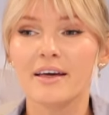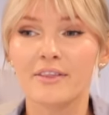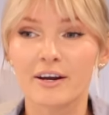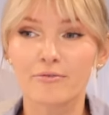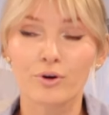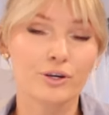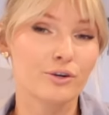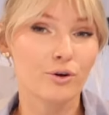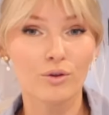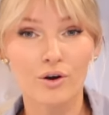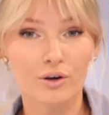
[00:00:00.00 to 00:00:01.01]
therefore you're
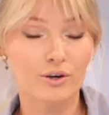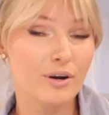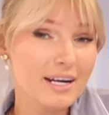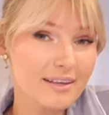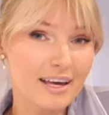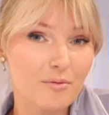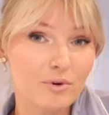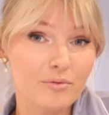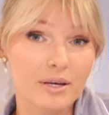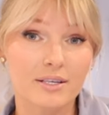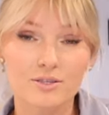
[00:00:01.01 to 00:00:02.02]
no longer creating that
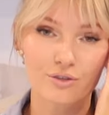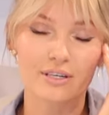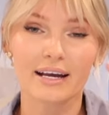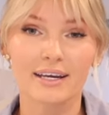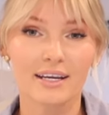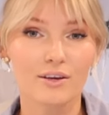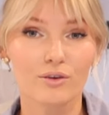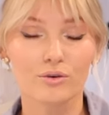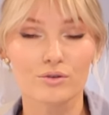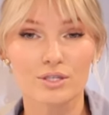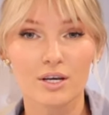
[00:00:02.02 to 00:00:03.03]
movement, so you're not getting
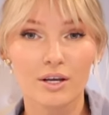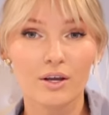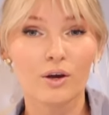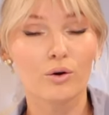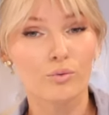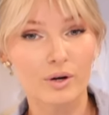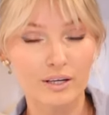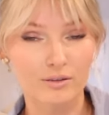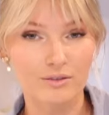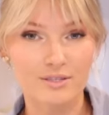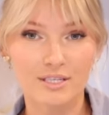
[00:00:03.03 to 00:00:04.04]
those
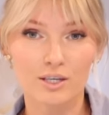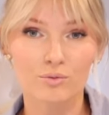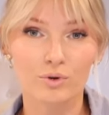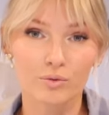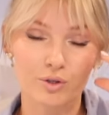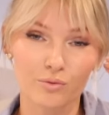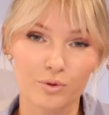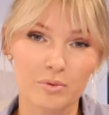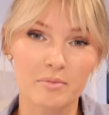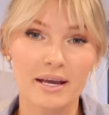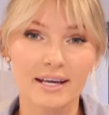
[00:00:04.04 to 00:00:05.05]
wrinkles that you would when you would
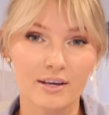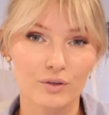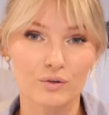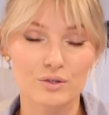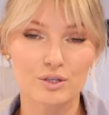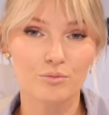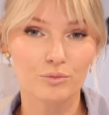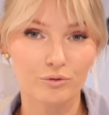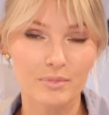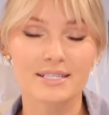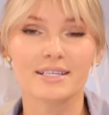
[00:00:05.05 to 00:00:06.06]
be making those
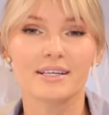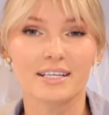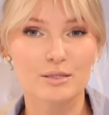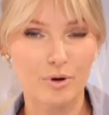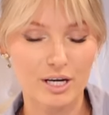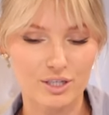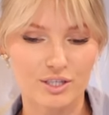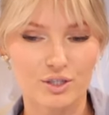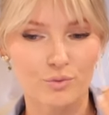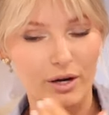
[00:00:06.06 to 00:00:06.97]
movements and expressions.